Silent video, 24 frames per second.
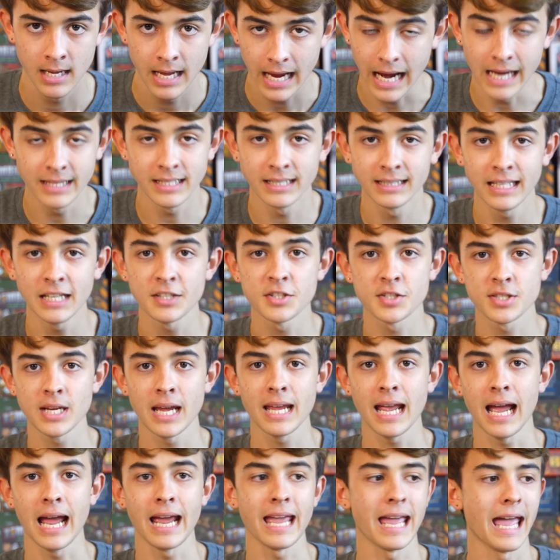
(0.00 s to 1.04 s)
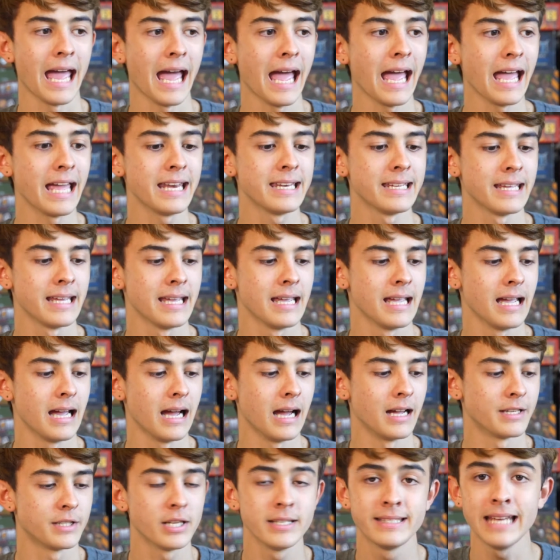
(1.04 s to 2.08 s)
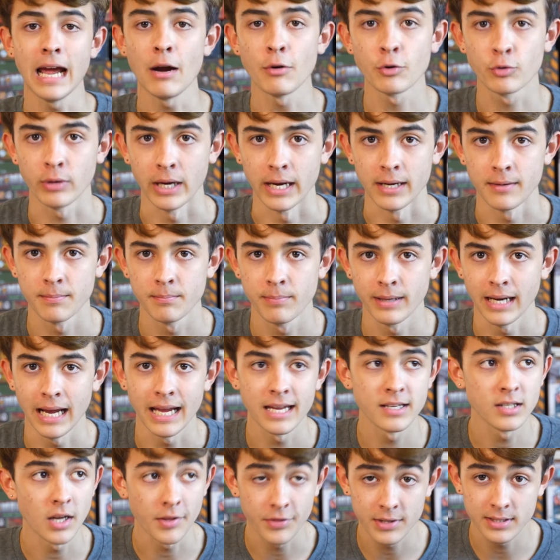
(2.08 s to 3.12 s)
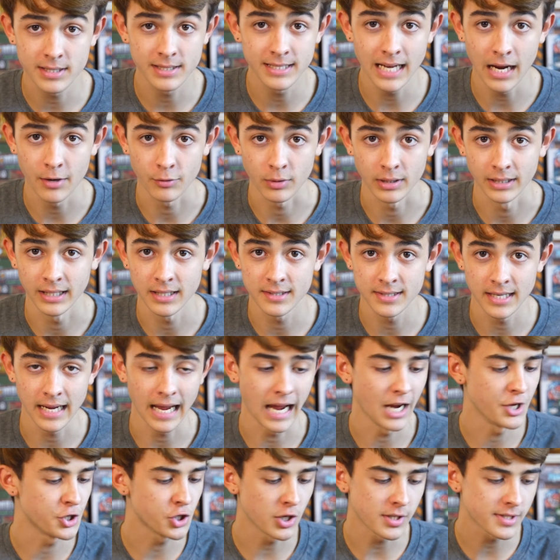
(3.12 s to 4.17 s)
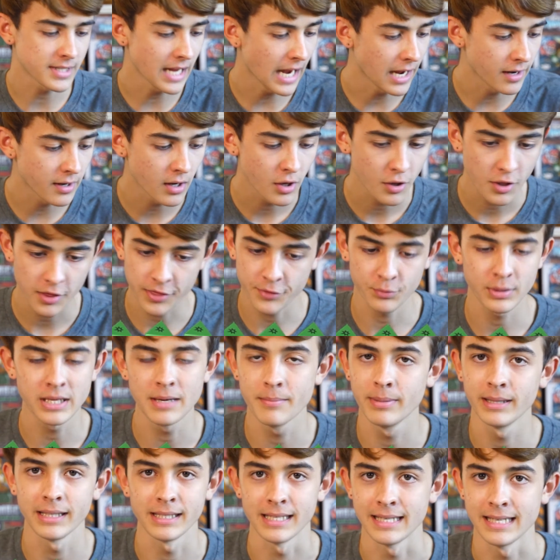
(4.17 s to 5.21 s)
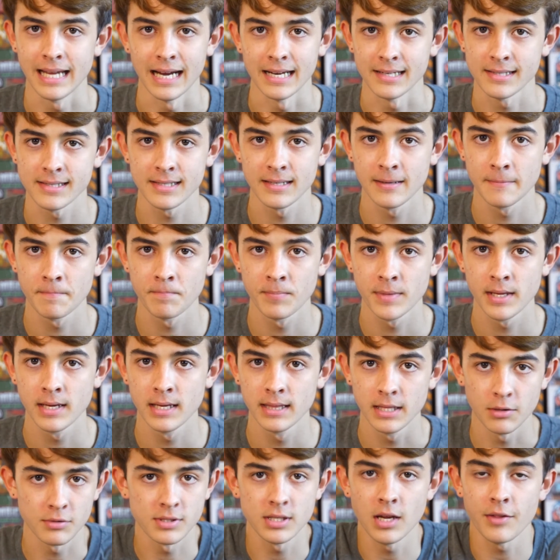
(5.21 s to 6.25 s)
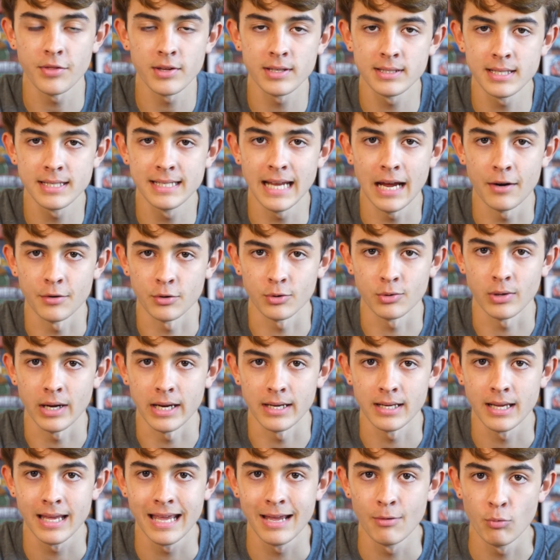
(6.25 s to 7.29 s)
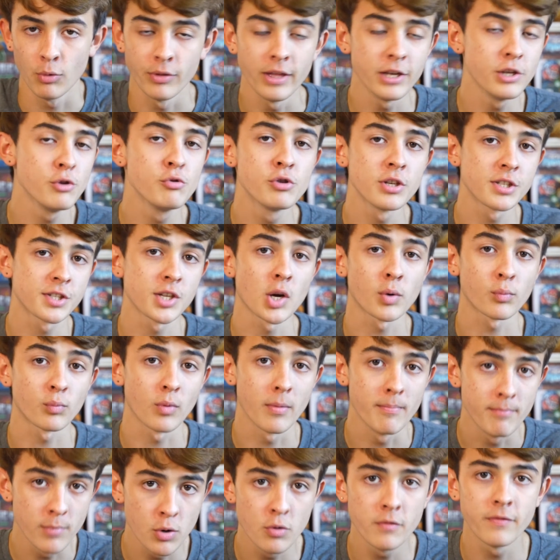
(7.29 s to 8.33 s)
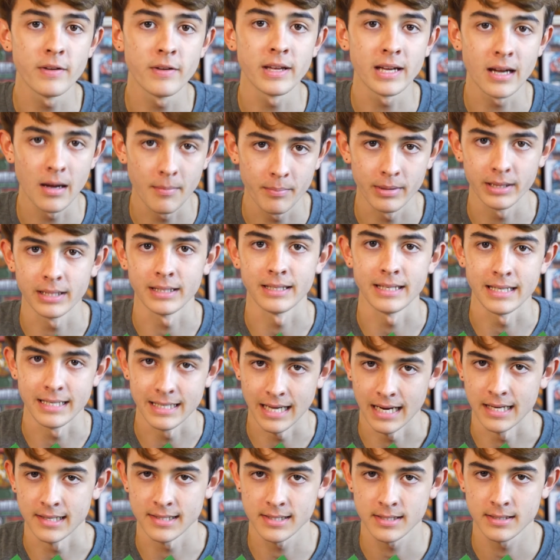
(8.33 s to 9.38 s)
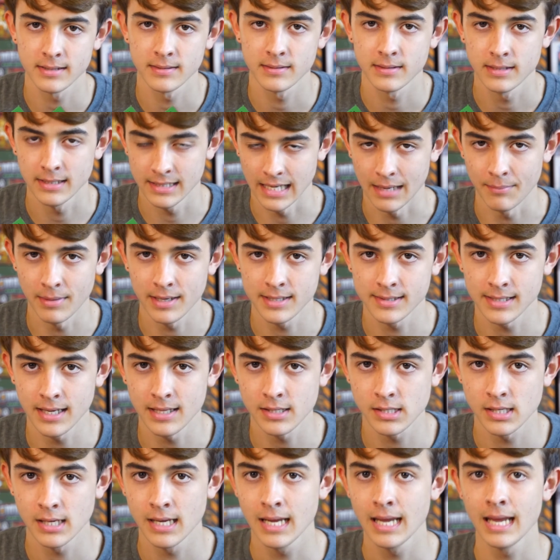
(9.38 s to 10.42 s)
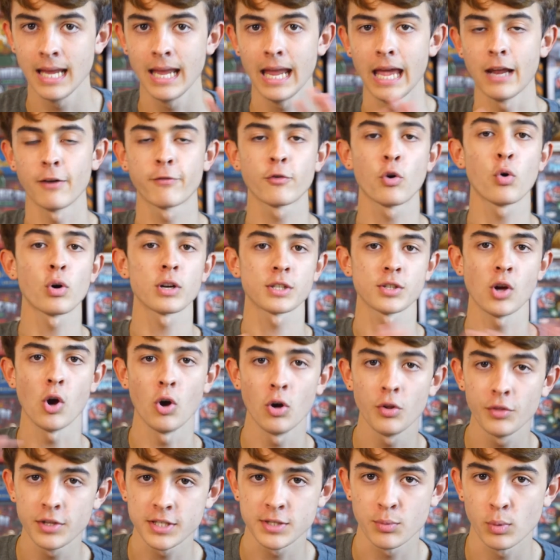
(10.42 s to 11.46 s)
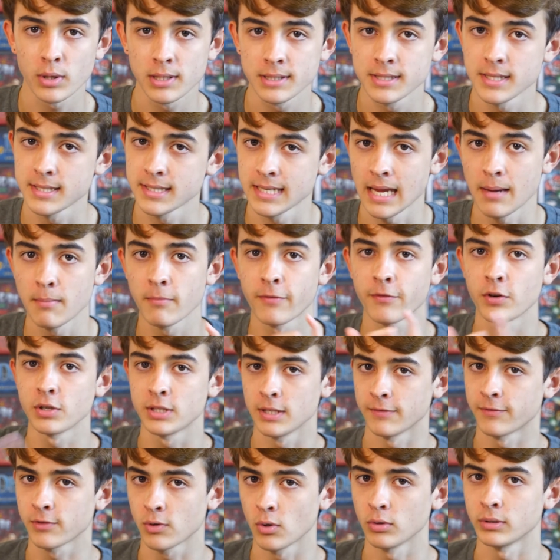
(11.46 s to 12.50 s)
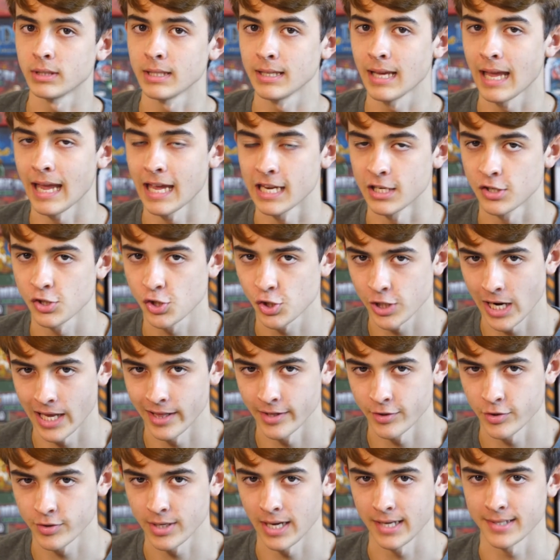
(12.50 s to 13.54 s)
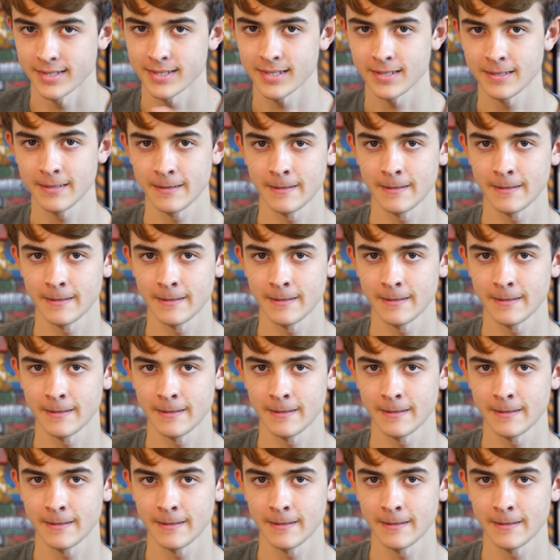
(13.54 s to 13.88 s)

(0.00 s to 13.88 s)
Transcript: And then let's say I had uh, to downgrade, but I had nothing to downgrade. Let's say I just had three ability dice. There's nothing to downgrade. Well, then you just start removing ability dice. Does that make sense? And of course, all this works the same for difficulty and challenge dice.